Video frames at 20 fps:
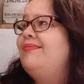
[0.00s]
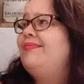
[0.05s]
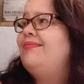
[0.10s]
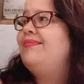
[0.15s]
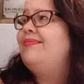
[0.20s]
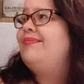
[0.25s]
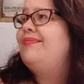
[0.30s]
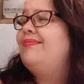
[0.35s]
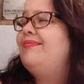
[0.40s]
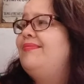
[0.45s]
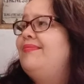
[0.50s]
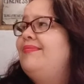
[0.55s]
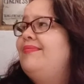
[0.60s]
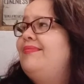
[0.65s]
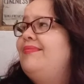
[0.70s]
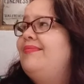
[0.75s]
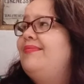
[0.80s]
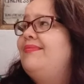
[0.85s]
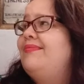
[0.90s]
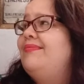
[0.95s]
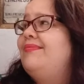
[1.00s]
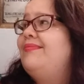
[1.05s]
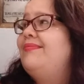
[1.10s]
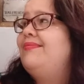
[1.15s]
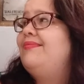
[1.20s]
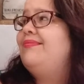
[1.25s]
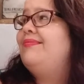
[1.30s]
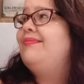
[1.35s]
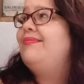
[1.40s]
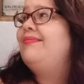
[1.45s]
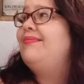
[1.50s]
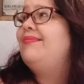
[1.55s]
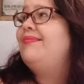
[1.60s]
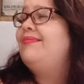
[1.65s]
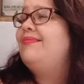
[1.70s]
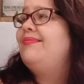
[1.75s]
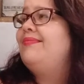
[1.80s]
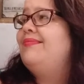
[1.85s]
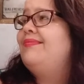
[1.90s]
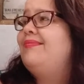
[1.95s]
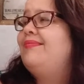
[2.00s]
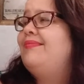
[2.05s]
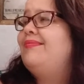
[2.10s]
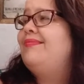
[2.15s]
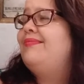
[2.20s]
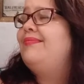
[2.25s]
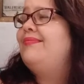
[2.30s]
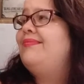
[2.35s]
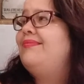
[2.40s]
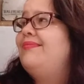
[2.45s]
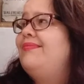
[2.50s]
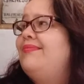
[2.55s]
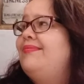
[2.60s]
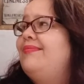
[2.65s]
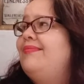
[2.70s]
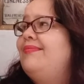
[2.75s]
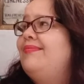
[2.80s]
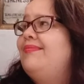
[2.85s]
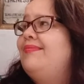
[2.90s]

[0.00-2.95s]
(silent)